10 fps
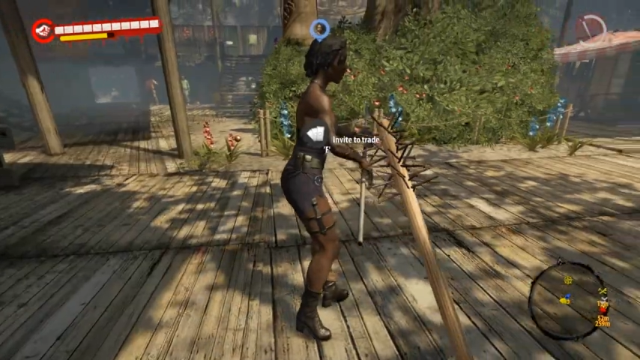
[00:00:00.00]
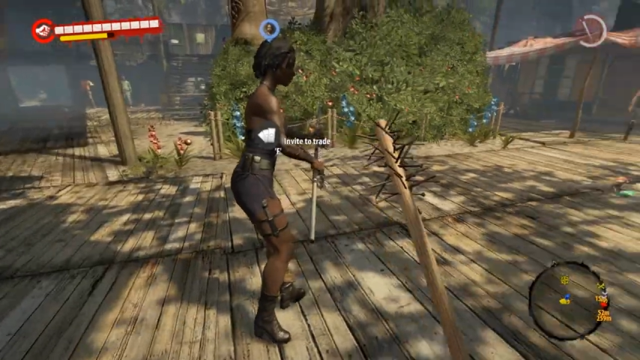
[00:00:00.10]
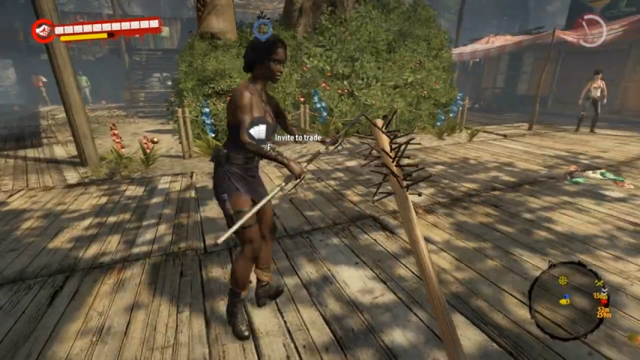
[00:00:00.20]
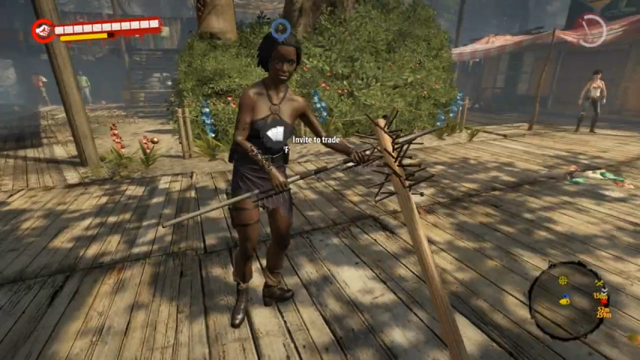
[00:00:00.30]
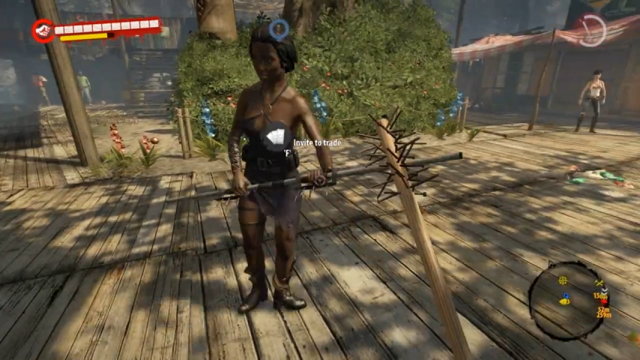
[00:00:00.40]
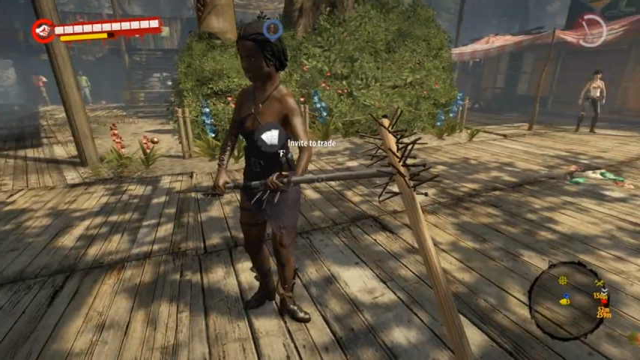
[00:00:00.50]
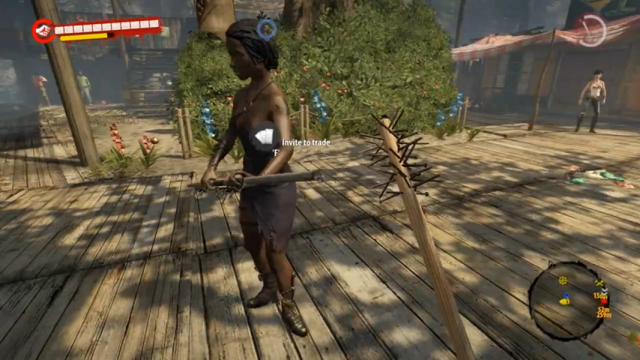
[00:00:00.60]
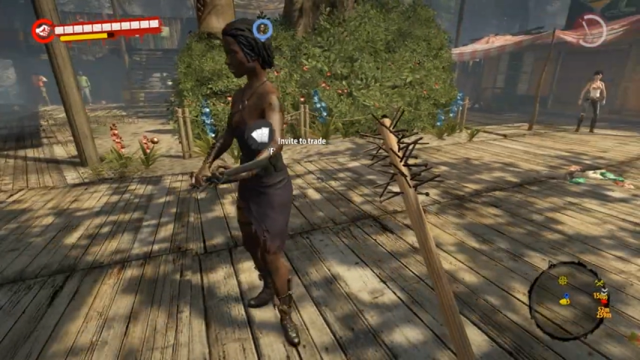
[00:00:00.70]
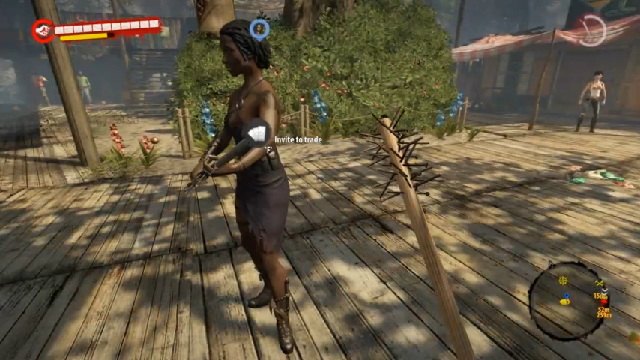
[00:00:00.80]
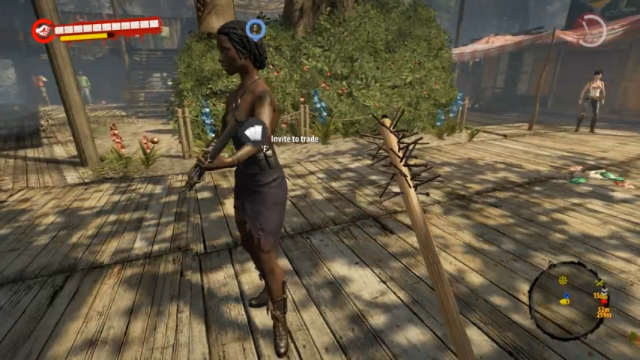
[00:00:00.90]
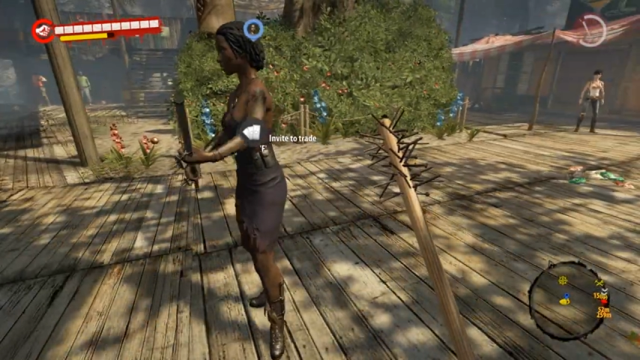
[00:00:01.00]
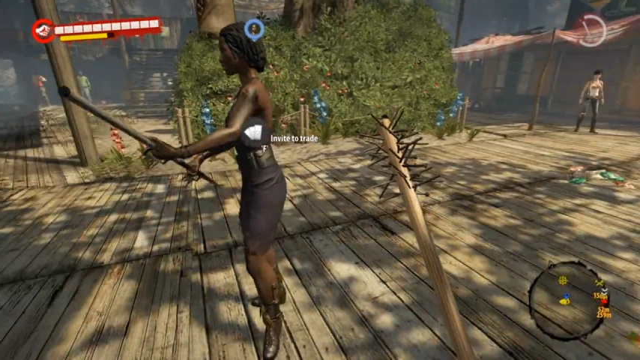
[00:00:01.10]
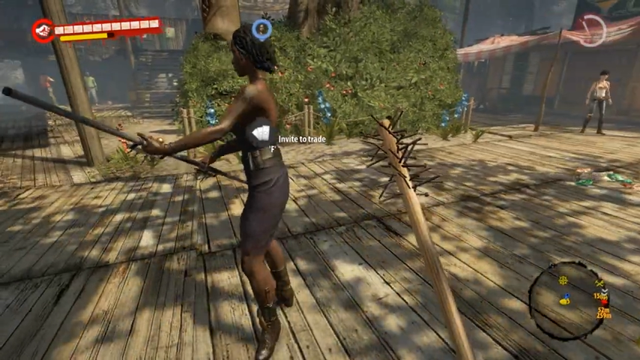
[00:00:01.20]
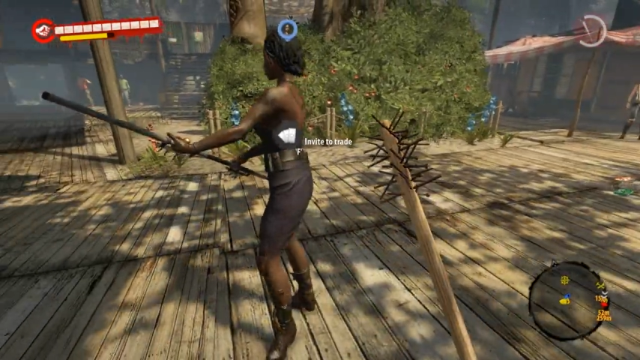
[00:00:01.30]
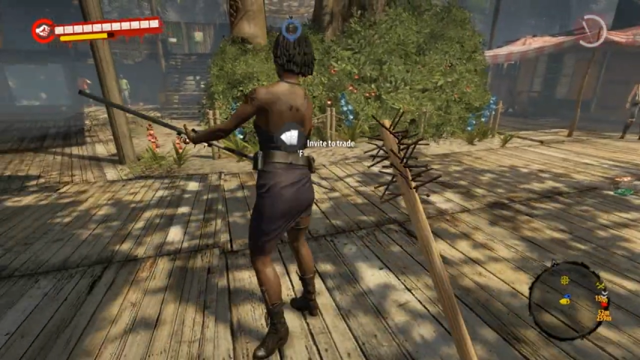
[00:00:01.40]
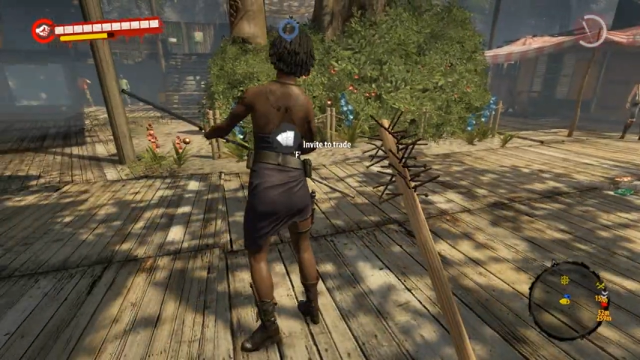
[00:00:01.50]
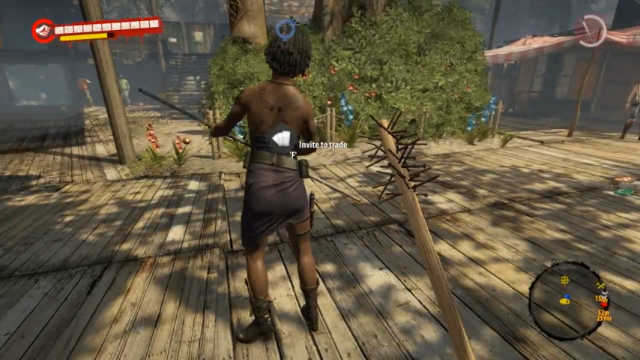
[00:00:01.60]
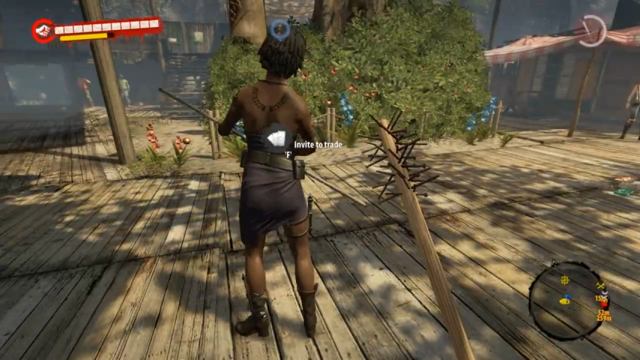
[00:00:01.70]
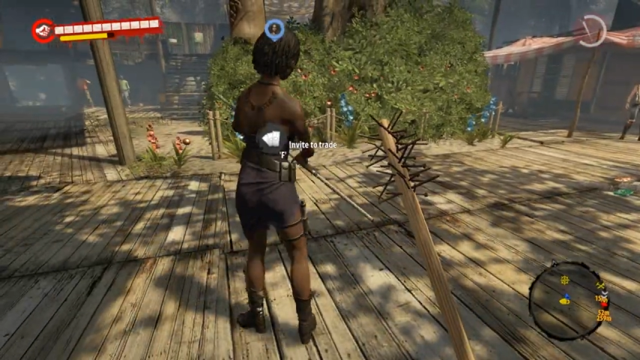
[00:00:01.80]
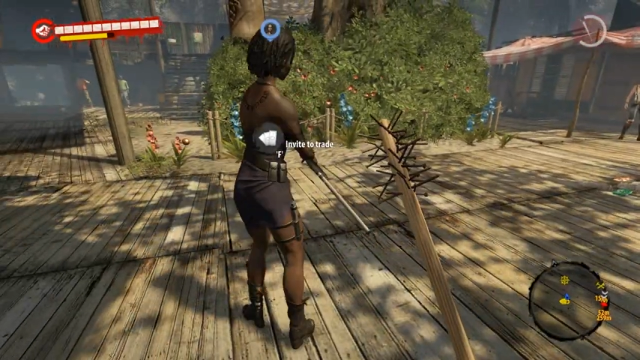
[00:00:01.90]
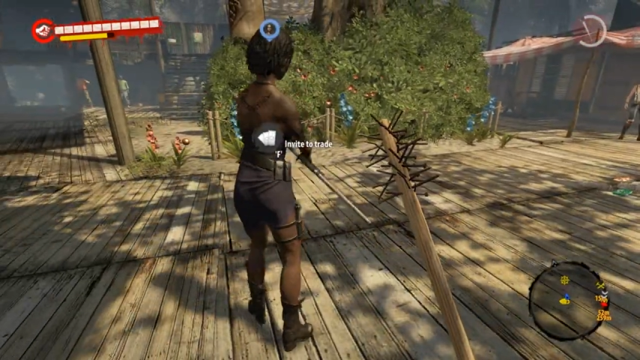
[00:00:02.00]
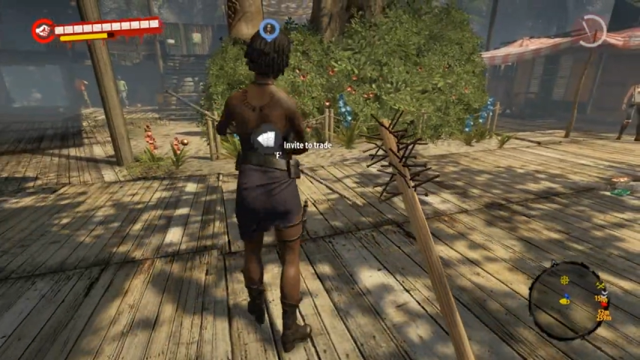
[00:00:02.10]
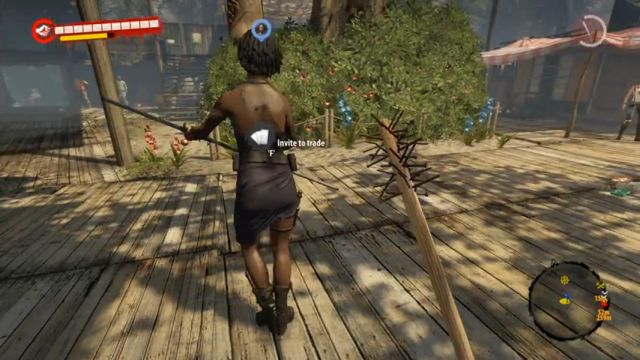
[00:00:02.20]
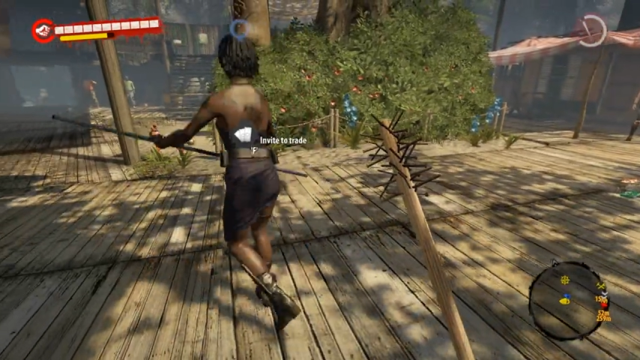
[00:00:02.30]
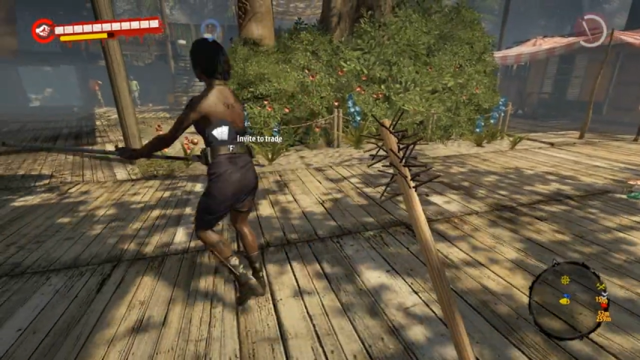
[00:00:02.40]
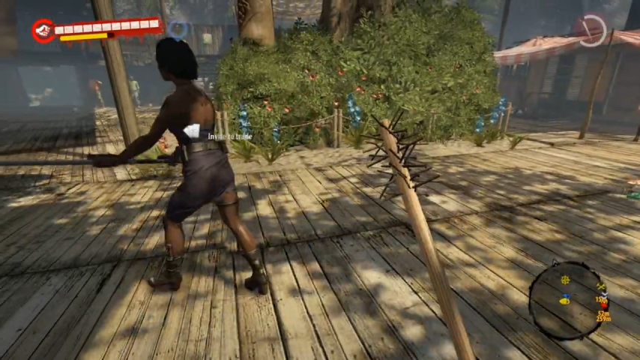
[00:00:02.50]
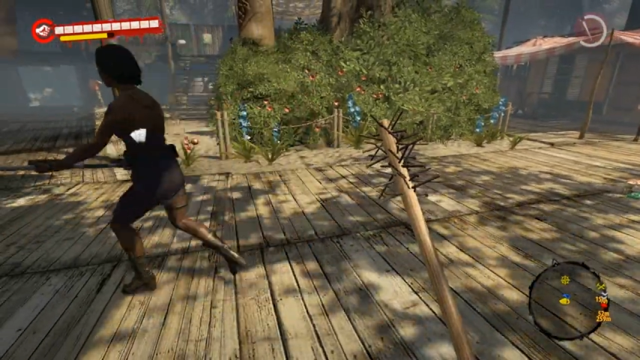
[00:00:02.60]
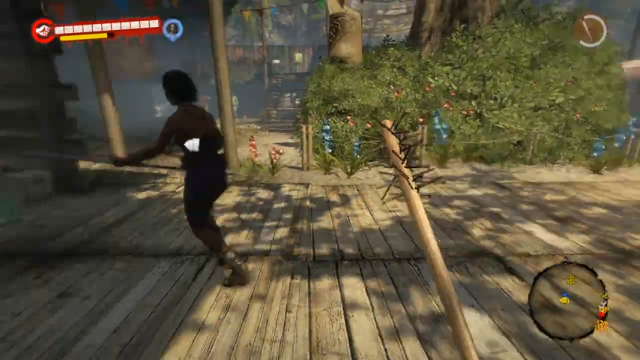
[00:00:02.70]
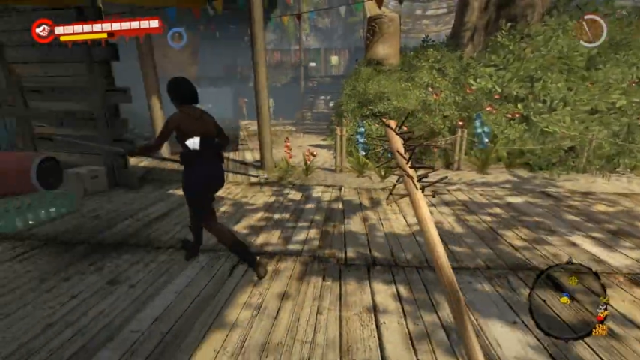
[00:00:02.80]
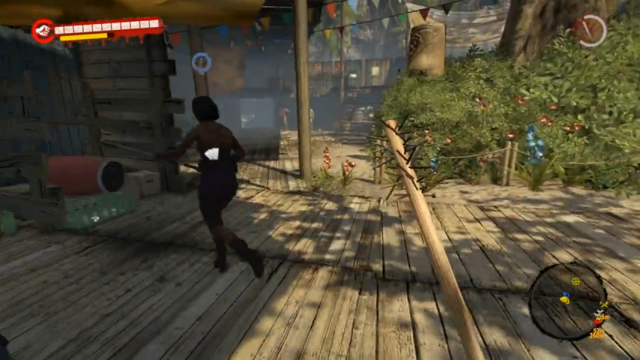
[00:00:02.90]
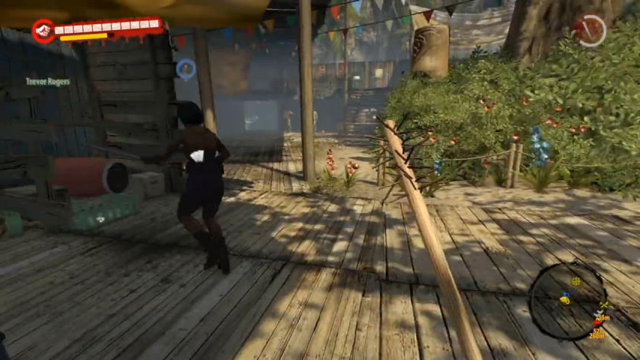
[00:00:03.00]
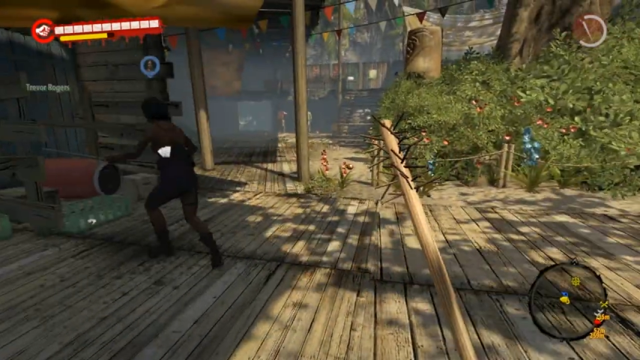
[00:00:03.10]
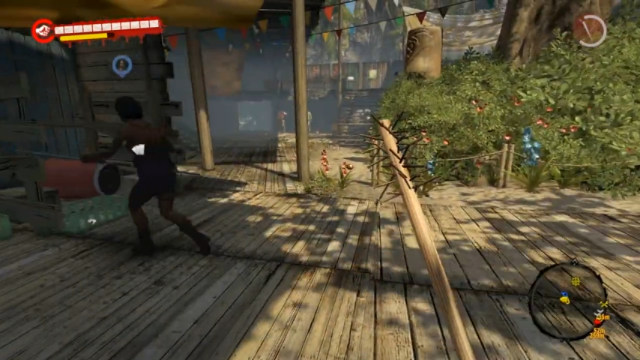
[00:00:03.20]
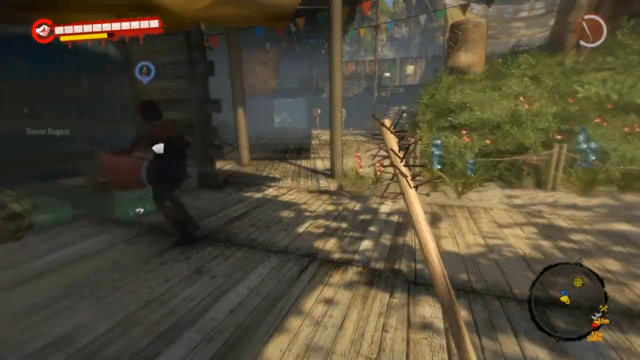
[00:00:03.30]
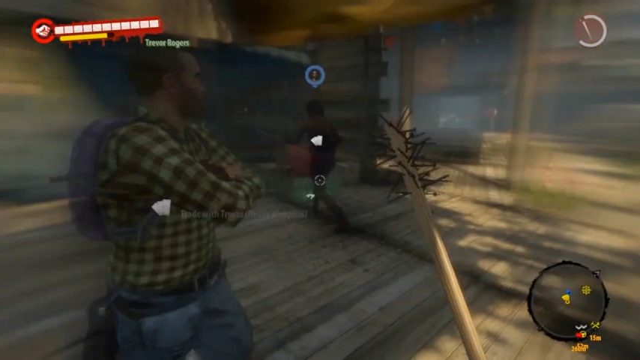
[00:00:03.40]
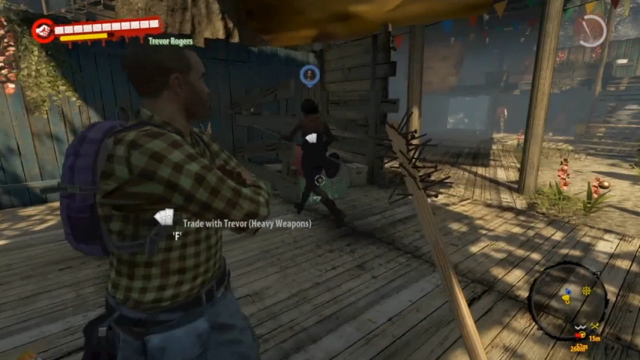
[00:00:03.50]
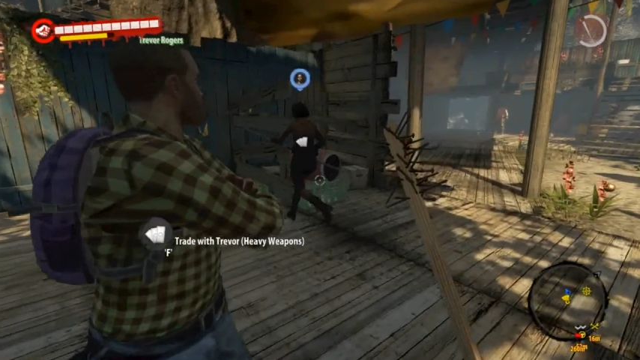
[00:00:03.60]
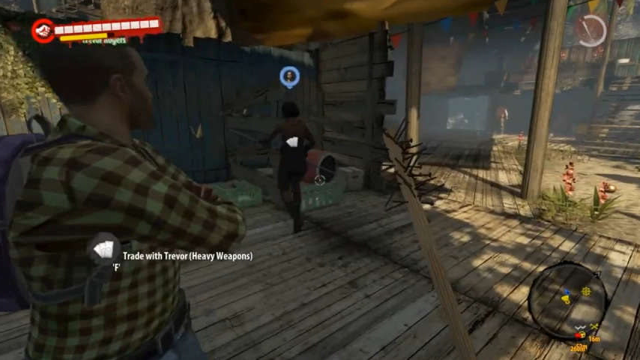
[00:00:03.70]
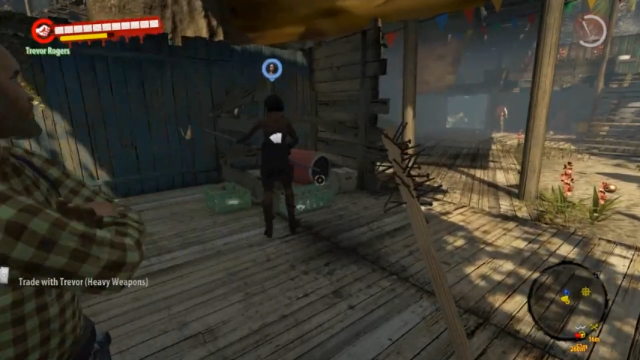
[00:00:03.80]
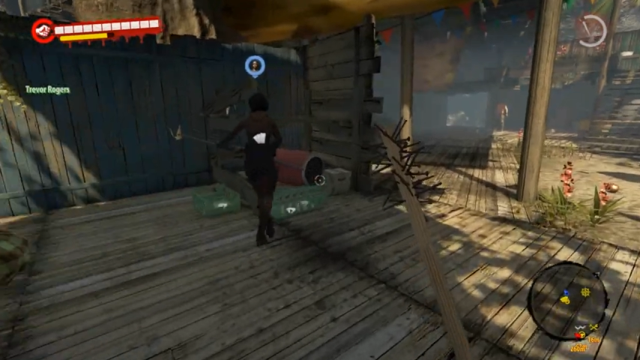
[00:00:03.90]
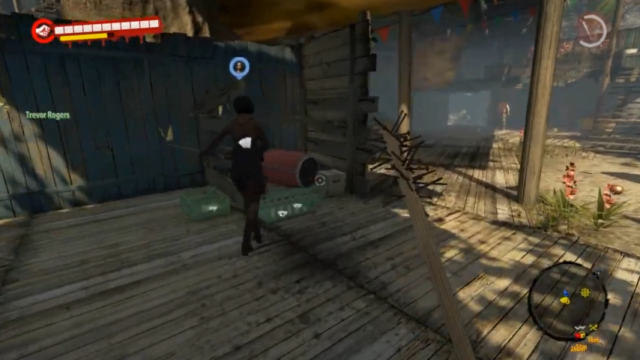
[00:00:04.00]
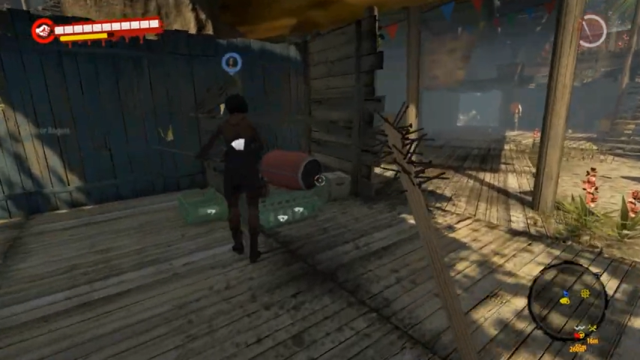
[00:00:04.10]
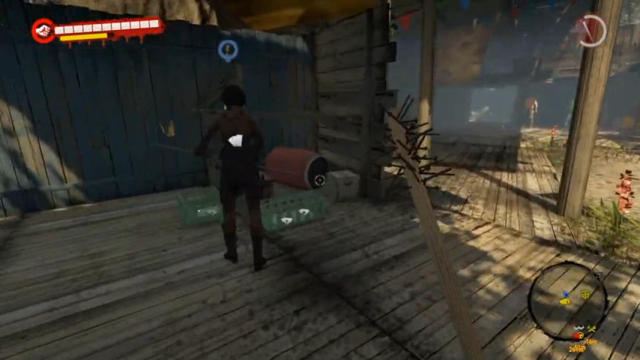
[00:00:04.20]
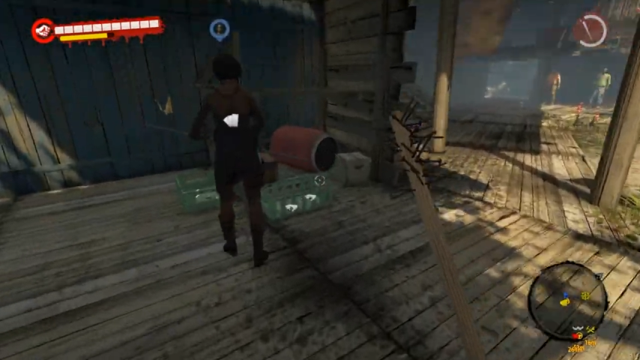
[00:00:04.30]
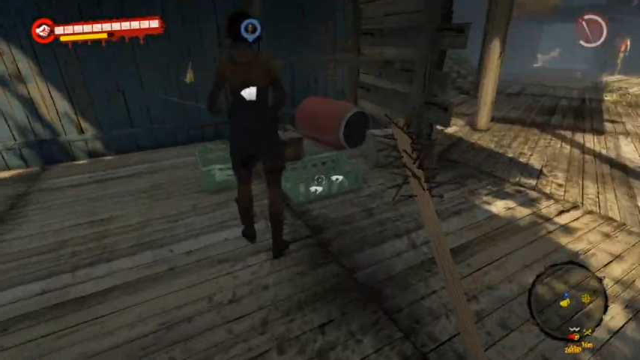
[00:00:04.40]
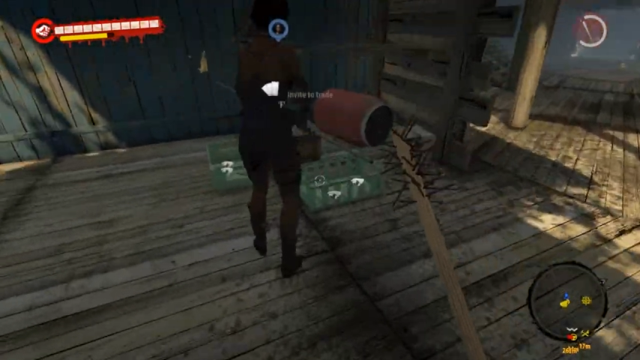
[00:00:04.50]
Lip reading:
Nobody's mouth can be seen.